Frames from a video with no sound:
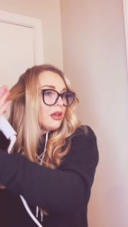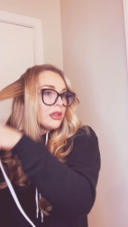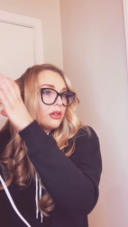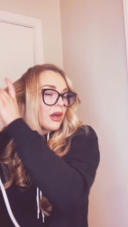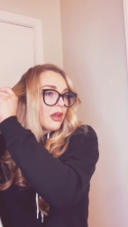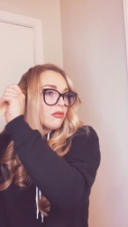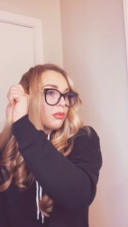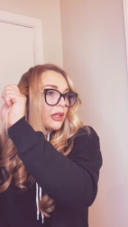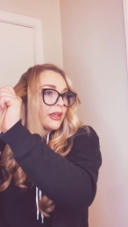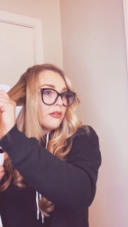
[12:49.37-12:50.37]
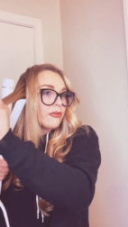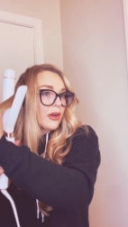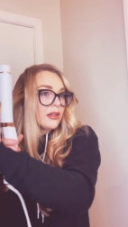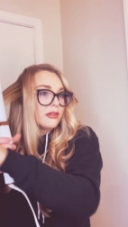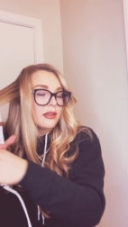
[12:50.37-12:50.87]
you know, I have plenty of
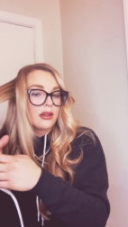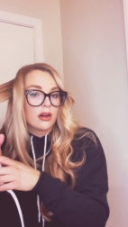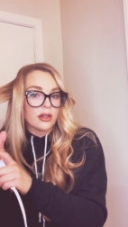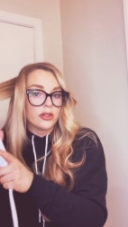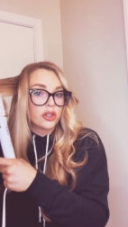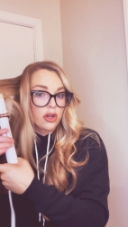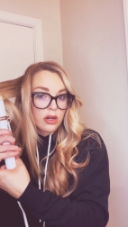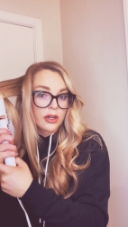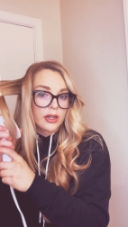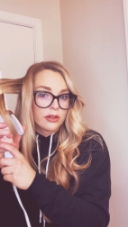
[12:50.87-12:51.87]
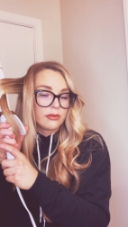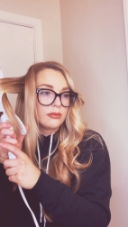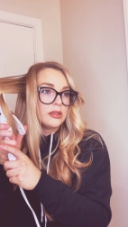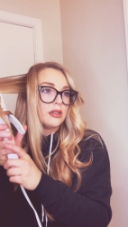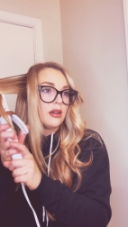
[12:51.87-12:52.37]
friends that are stronger in